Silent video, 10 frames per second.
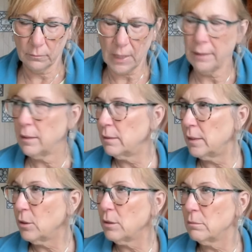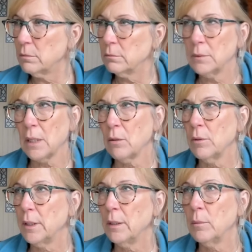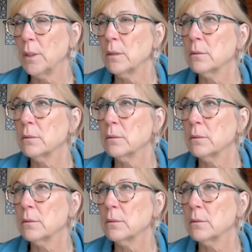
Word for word: And they're not going anywhere.